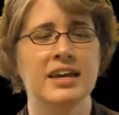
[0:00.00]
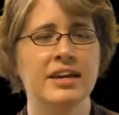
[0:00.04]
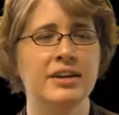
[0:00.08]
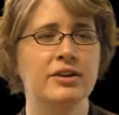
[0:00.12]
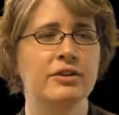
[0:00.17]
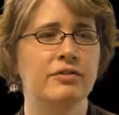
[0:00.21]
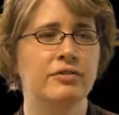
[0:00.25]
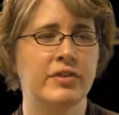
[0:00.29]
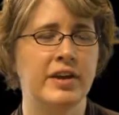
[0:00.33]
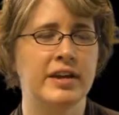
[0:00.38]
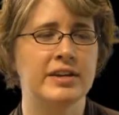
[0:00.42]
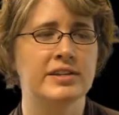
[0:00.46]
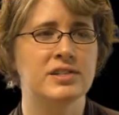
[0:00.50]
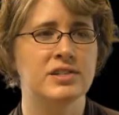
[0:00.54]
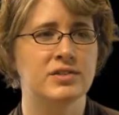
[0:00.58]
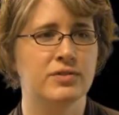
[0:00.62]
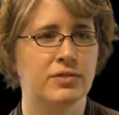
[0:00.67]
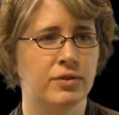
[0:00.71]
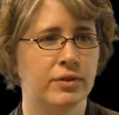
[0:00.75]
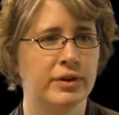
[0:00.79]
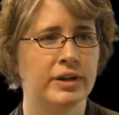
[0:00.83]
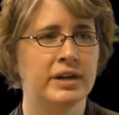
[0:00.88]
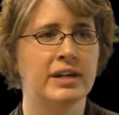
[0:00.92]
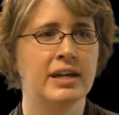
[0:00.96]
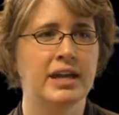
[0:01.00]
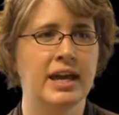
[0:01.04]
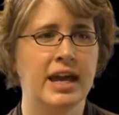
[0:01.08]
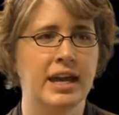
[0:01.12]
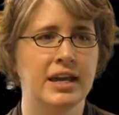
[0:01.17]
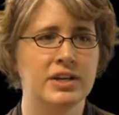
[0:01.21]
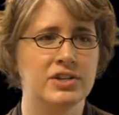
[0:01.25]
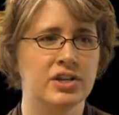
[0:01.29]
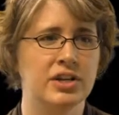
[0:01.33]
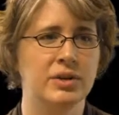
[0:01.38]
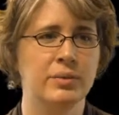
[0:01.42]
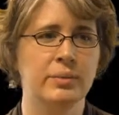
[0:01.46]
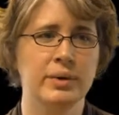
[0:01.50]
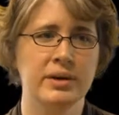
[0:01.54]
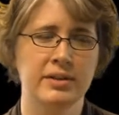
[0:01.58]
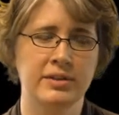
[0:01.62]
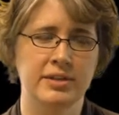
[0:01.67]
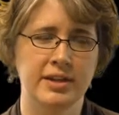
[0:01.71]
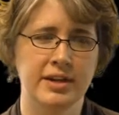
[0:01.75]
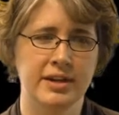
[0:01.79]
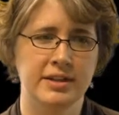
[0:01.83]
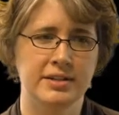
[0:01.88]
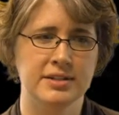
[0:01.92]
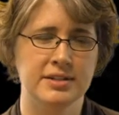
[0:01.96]
interface for engaging with
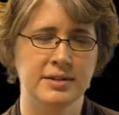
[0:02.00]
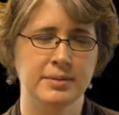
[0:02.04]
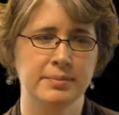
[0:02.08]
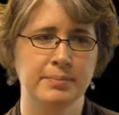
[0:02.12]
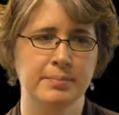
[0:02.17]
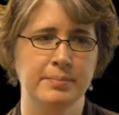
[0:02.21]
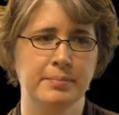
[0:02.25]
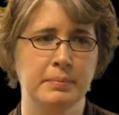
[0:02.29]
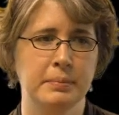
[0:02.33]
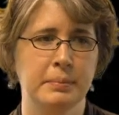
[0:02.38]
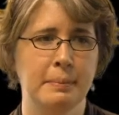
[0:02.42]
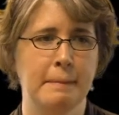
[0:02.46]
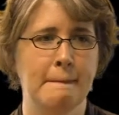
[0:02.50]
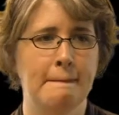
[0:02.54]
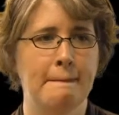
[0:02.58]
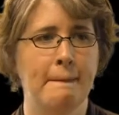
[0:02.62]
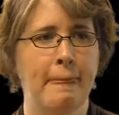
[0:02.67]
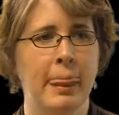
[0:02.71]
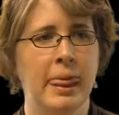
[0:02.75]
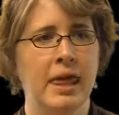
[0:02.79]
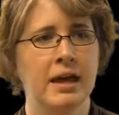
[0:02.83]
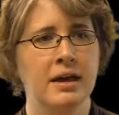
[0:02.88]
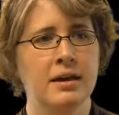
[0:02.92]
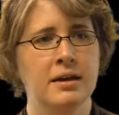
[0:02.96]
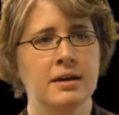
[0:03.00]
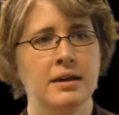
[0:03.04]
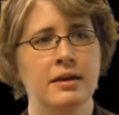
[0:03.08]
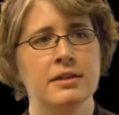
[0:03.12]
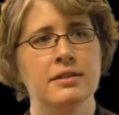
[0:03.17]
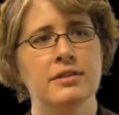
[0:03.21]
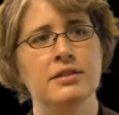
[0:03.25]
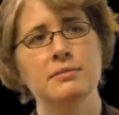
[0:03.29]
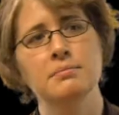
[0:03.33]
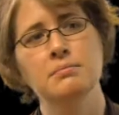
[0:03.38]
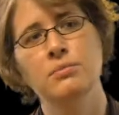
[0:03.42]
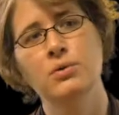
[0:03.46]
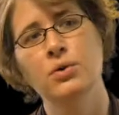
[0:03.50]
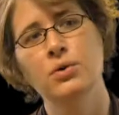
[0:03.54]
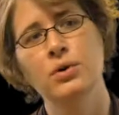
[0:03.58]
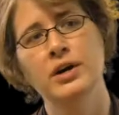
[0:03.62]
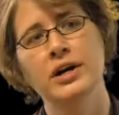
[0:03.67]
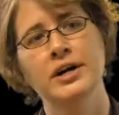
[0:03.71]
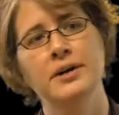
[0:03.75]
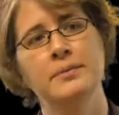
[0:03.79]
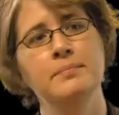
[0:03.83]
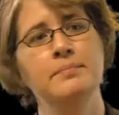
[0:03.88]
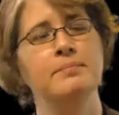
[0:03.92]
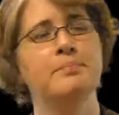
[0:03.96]
it. The
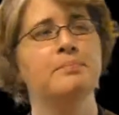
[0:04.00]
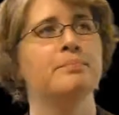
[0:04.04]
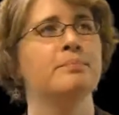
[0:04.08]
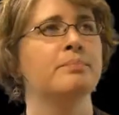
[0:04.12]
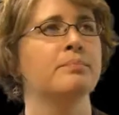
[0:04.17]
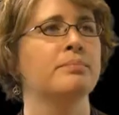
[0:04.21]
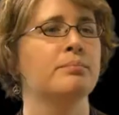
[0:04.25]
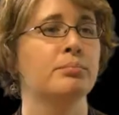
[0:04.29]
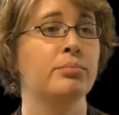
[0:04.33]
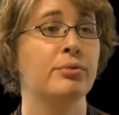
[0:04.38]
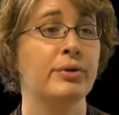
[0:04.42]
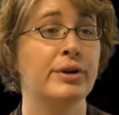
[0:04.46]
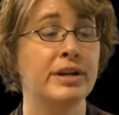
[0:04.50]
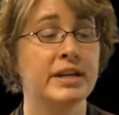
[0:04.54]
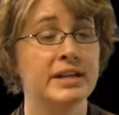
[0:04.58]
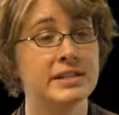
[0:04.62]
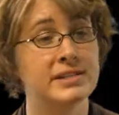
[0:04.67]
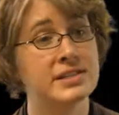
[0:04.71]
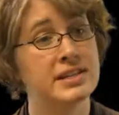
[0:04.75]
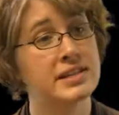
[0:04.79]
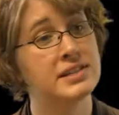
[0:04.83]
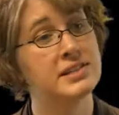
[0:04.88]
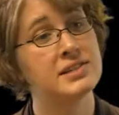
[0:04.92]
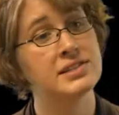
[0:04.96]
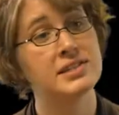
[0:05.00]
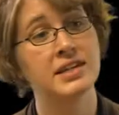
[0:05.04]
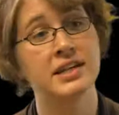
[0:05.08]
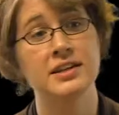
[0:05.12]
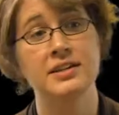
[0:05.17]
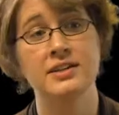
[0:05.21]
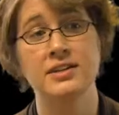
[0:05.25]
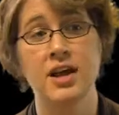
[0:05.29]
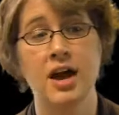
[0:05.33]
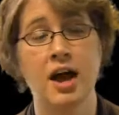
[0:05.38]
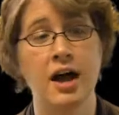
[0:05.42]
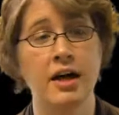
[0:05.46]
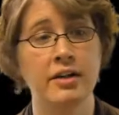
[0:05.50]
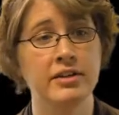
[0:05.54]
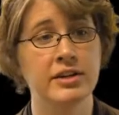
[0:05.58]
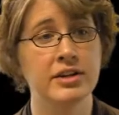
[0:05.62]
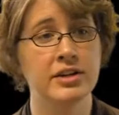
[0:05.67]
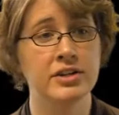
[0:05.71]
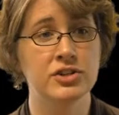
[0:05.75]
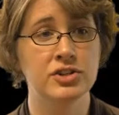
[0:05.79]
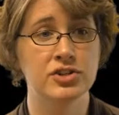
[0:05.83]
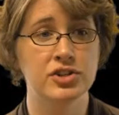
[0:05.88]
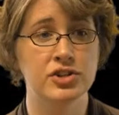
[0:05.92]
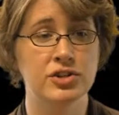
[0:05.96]
more pre-existing
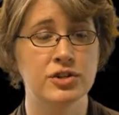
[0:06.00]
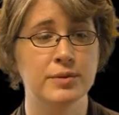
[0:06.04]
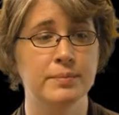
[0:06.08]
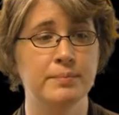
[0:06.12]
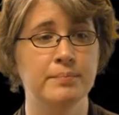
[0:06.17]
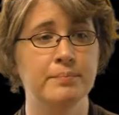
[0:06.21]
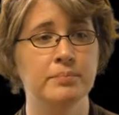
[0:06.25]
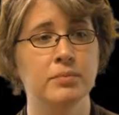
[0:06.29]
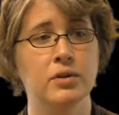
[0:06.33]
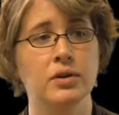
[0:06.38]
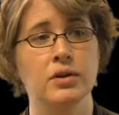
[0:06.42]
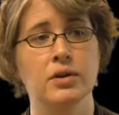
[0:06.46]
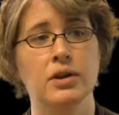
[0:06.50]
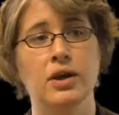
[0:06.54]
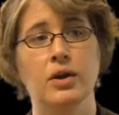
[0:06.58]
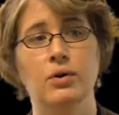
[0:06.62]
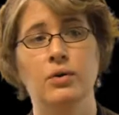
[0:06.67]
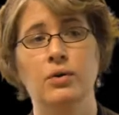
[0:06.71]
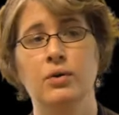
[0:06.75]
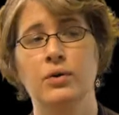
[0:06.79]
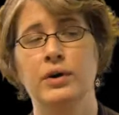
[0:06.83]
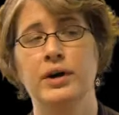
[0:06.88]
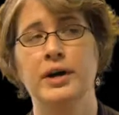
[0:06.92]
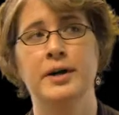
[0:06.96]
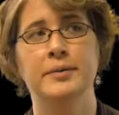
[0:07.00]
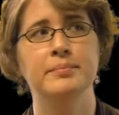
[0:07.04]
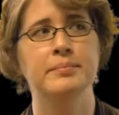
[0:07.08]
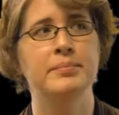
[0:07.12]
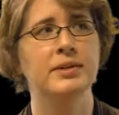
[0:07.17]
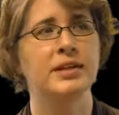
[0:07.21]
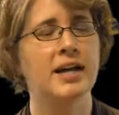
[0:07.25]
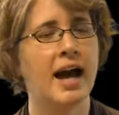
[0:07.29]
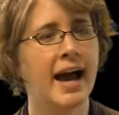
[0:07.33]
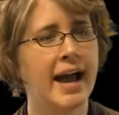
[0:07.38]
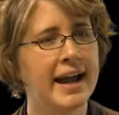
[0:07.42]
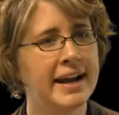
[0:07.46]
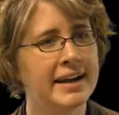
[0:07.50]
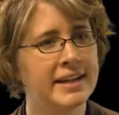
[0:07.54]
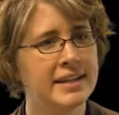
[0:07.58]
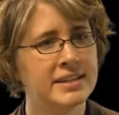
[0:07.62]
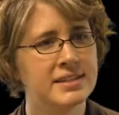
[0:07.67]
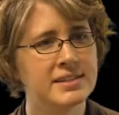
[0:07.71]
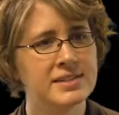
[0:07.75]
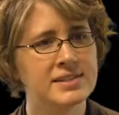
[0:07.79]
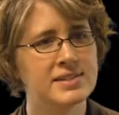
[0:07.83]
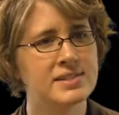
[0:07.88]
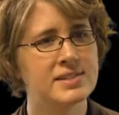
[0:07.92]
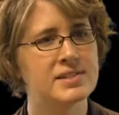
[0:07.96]
knowledge or
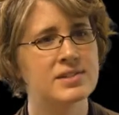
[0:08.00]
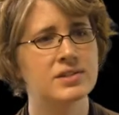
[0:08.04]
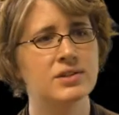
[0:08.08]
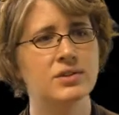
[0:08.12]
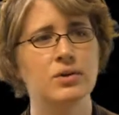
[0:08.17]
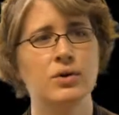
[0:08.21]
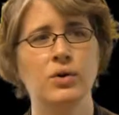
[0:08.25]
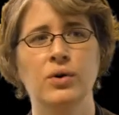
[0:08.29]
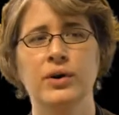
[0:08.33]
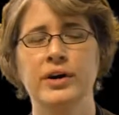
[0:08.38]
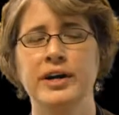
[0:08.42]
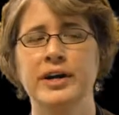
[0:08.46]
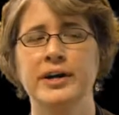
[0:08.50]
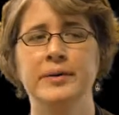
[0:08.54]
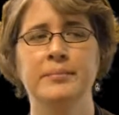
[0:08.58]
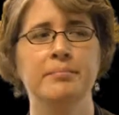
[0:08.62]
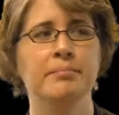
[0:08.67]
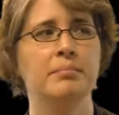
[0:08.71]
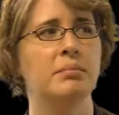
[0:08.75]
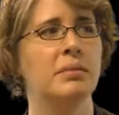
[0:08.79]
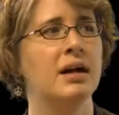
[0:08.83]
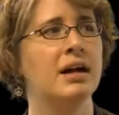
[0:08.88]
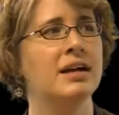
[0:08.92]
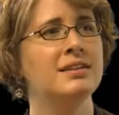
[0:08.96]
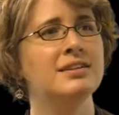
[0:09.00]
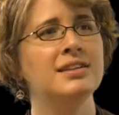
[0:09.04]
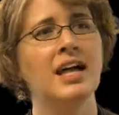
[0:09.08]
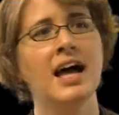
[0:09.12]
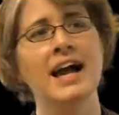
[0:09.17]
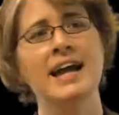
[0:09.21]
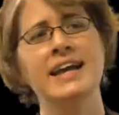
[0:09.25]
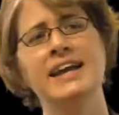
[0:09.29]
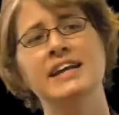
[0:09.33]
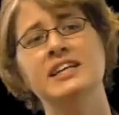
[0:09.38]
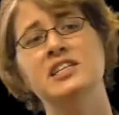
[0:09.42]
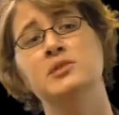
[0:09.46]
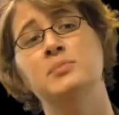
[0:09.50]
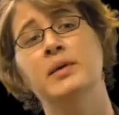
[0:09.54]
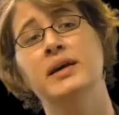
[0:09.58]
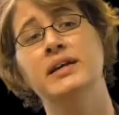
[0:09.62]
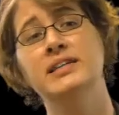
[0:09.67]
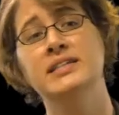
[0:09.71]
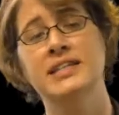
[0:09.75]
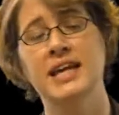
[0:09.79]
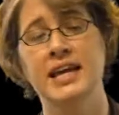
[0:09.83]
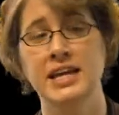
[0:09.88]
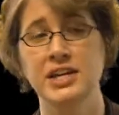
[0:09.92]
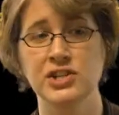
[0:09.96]
guidance or aligned
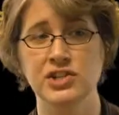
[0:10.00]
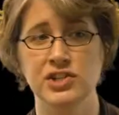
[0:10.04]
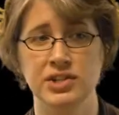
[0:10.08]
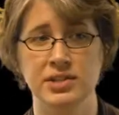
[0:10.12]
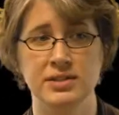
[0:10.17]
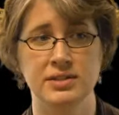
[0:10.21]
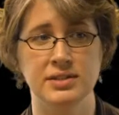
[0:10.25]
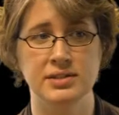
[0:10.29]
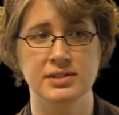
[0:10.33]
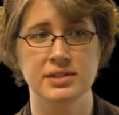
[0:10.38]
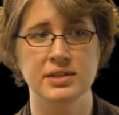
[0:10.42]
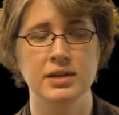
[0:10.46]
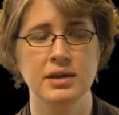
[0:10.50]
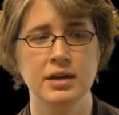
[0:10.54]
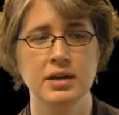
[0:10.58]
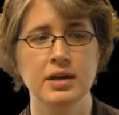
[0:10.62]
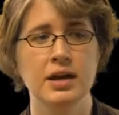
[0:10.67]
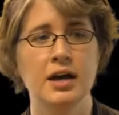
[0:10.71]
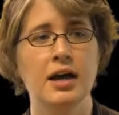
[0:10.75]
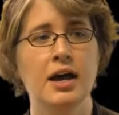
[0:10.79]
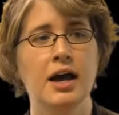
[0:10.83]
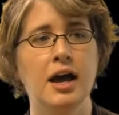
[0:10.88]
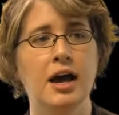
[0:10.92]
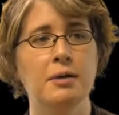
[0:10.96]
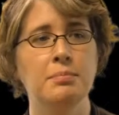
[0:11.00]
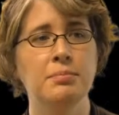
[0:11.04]
expectations a